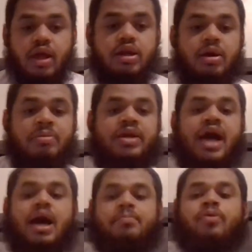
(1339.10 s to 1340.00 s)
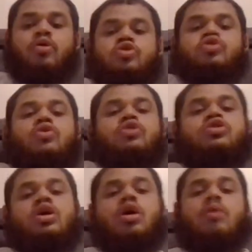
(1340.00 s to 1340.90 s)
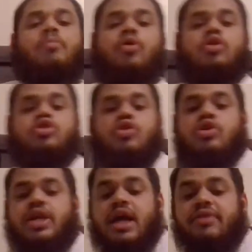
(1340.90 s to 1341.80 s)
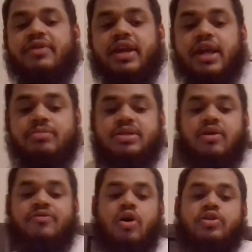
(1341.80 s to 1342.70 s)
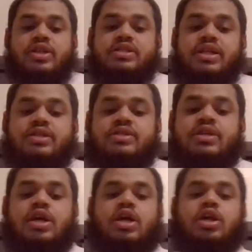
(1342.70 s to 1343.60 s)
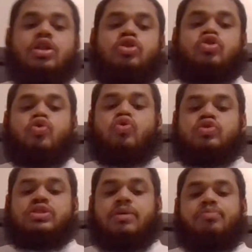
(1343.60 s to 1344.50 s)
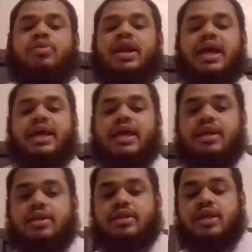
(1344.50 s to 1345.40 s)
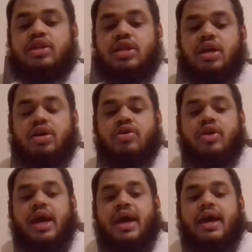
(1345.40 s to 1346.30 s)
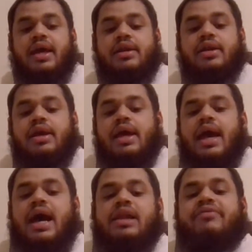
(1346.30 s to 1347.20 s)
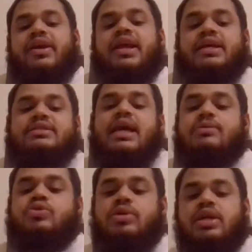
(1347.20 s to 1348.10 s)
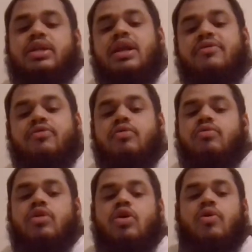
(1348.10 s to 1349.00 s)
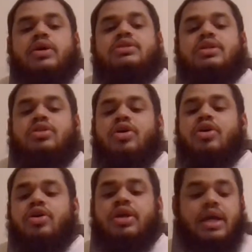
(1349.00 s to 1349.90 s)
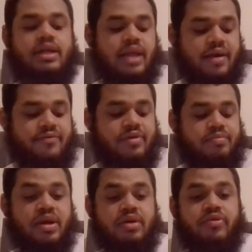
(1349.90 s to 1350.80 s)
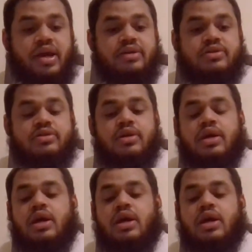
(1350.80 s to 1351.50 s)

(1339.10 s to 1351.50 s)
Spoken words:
Number 9, Paul George. Paul George elevated himself on this list due to playing this year and elevating his game to another level, going to 3rd in the MVP race.